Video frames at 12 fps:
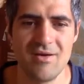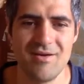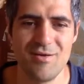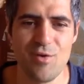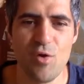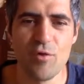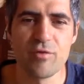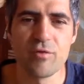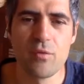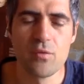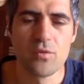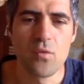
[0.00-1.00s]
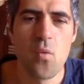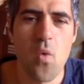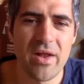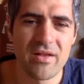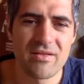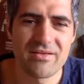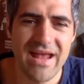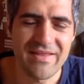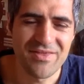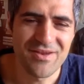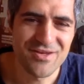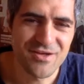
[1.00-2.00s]
also the the ones at the
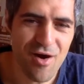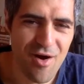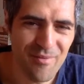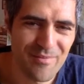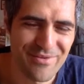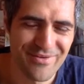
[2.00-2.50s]
top